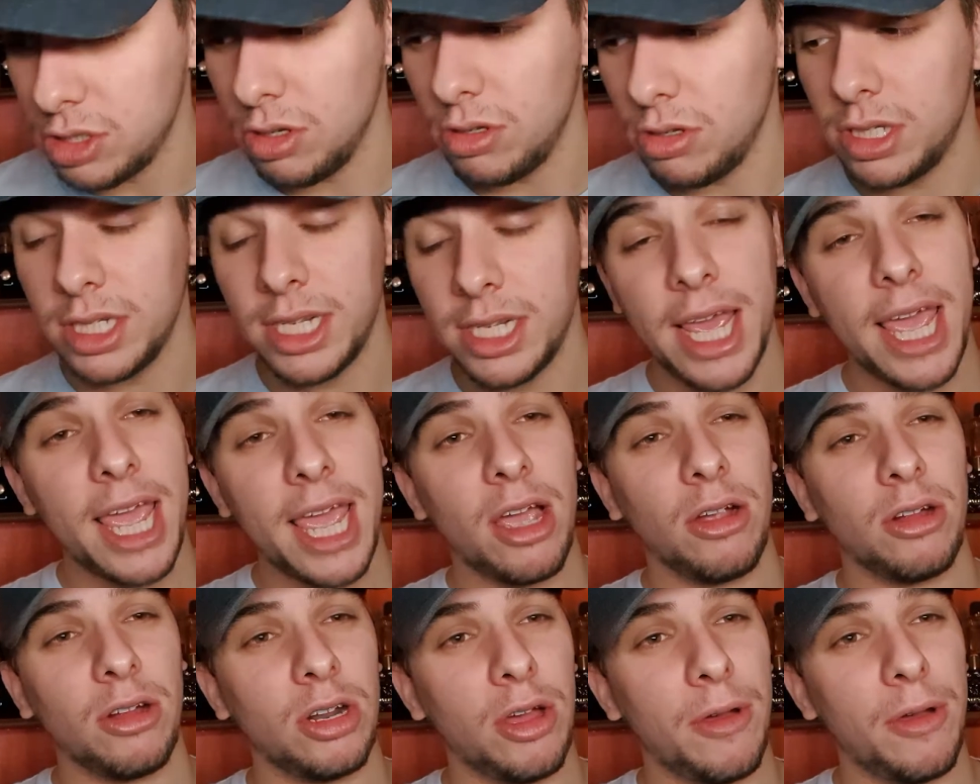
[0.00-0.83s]
today
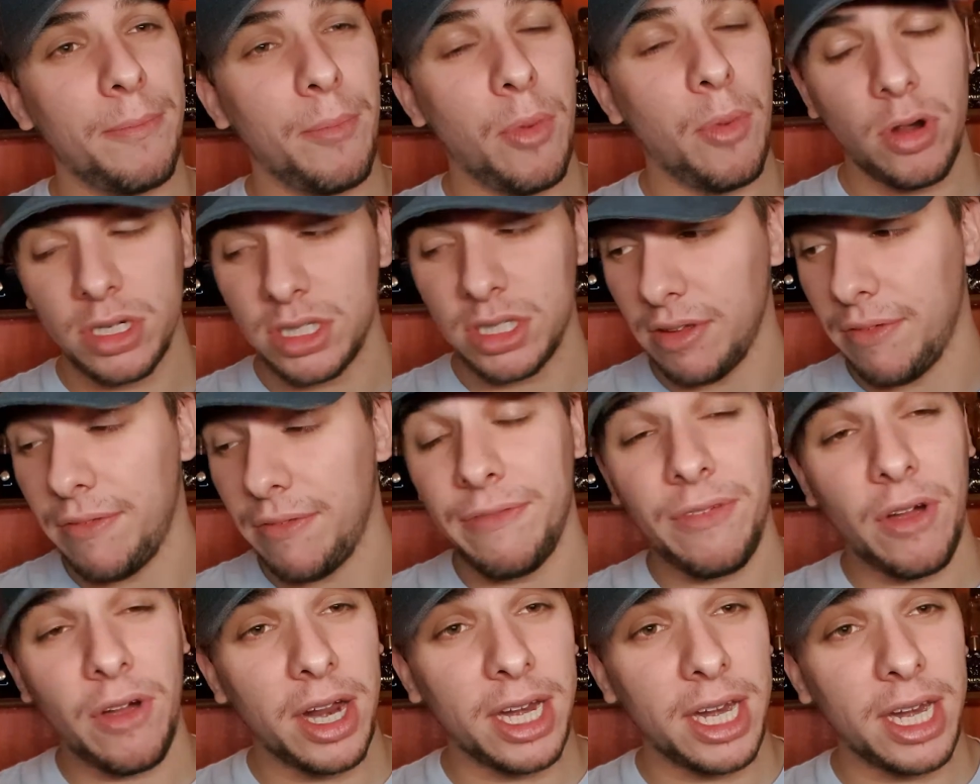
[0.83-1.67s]
I'm going to unbox it
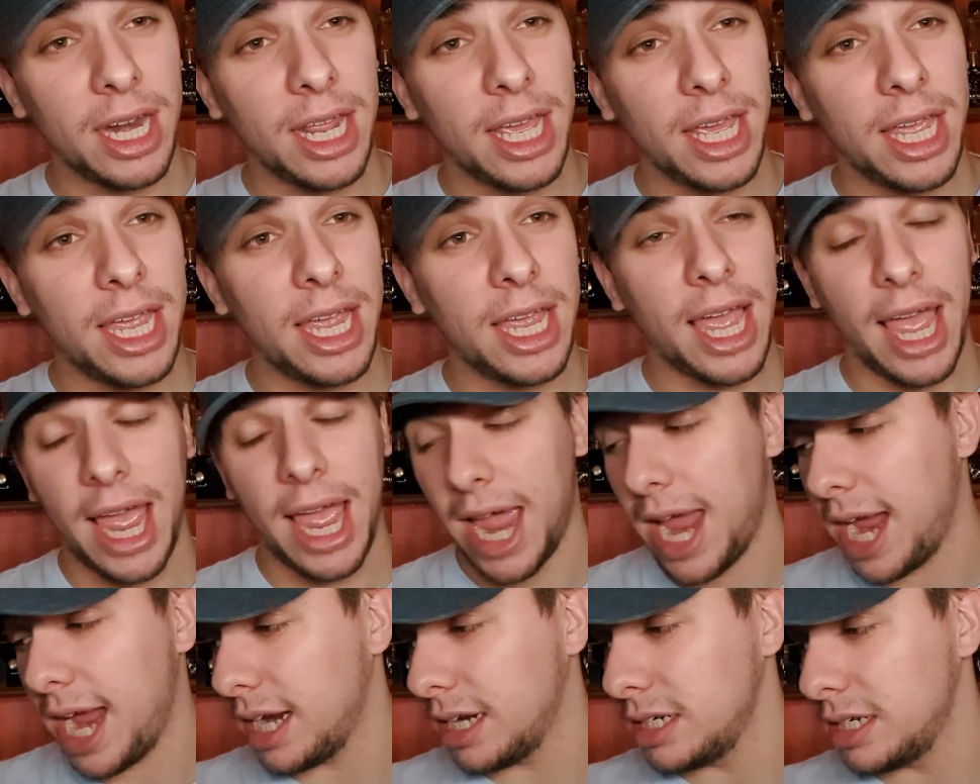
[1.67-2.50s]
finally
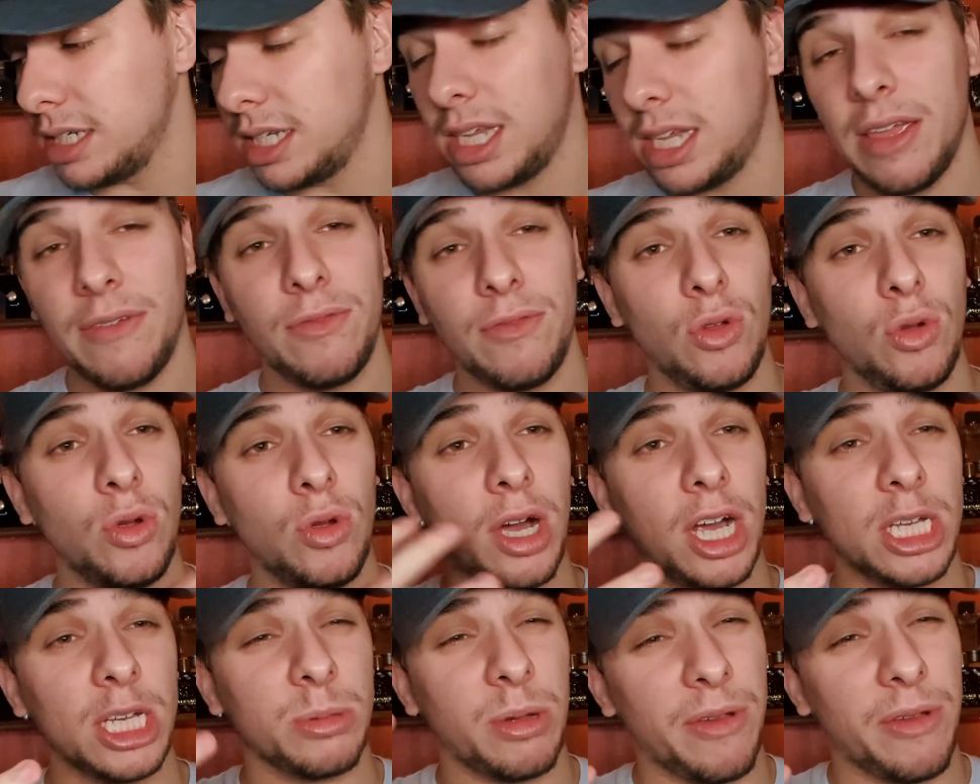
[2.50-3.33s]
and give you
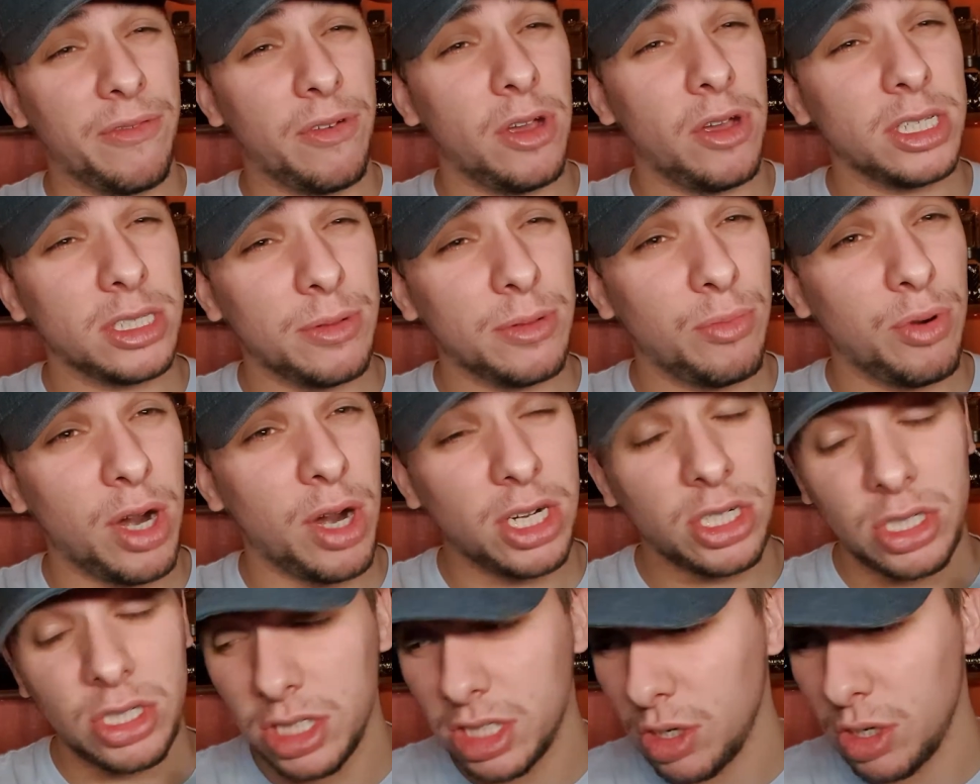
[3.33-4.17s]
guys my first
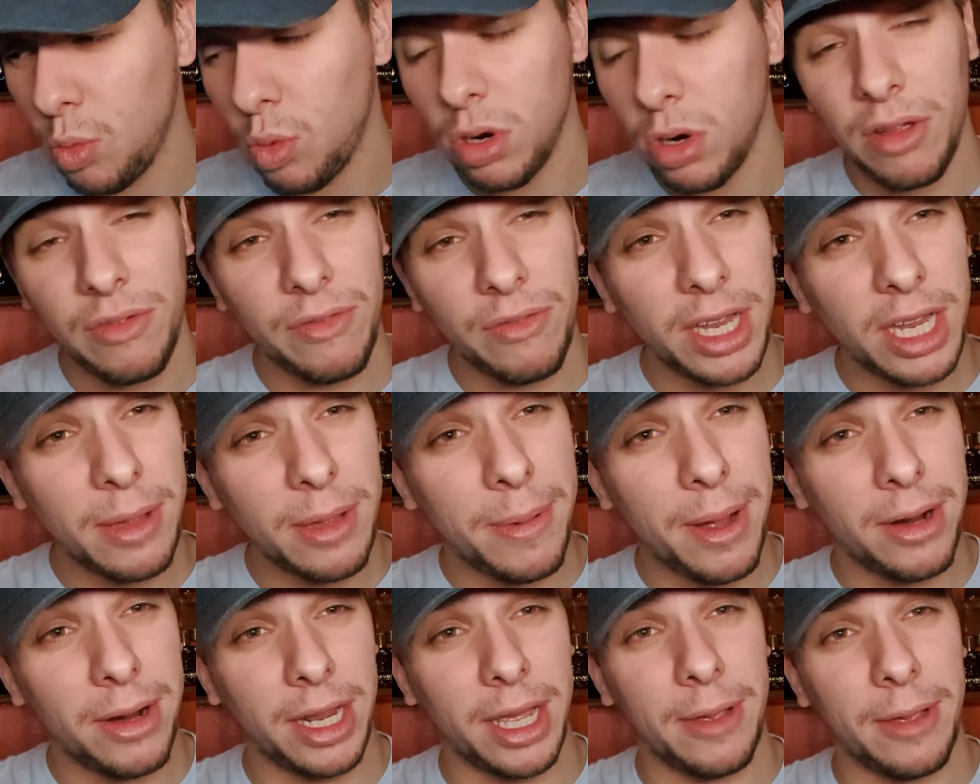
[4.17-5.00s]
impressions and what I think
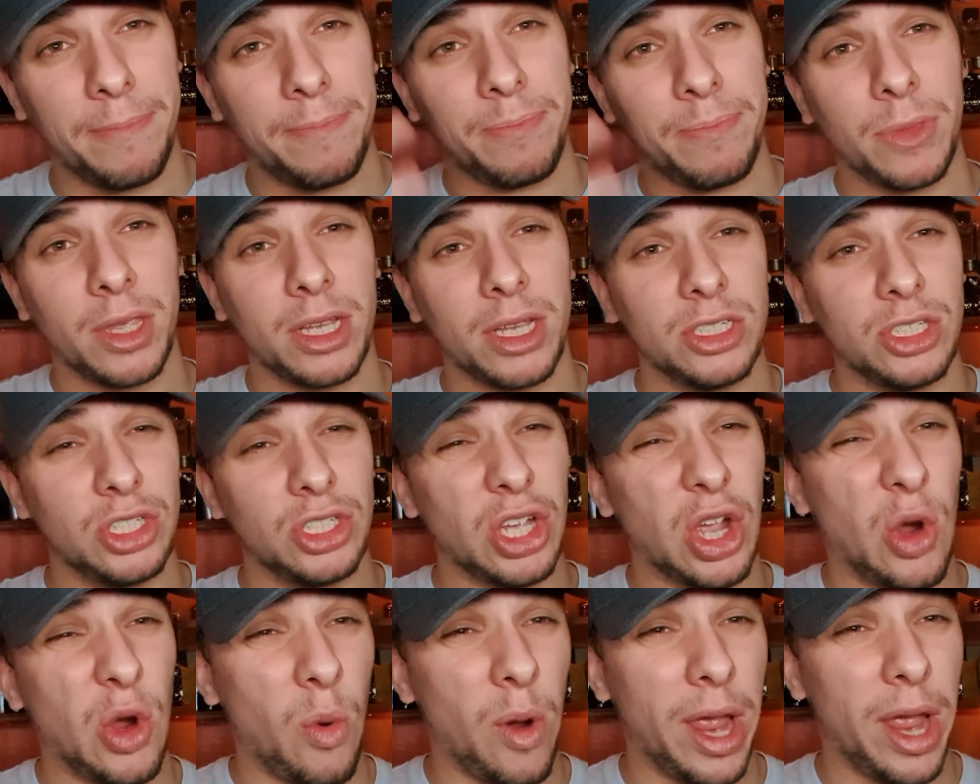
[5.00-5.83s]
about it.
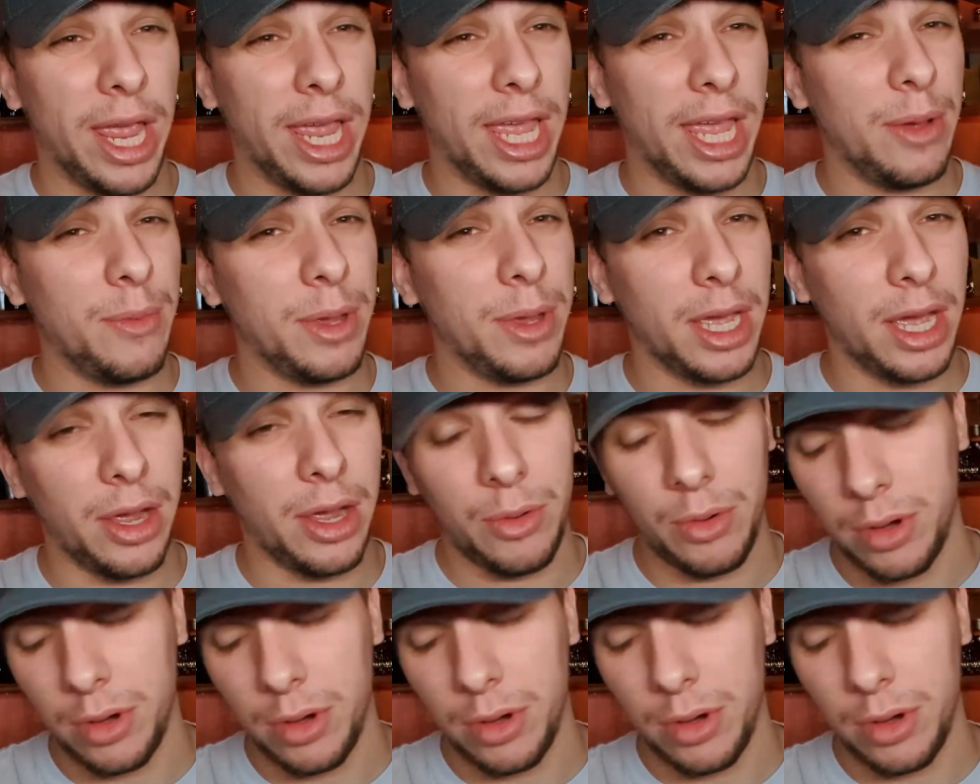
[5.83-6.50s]
So here we go.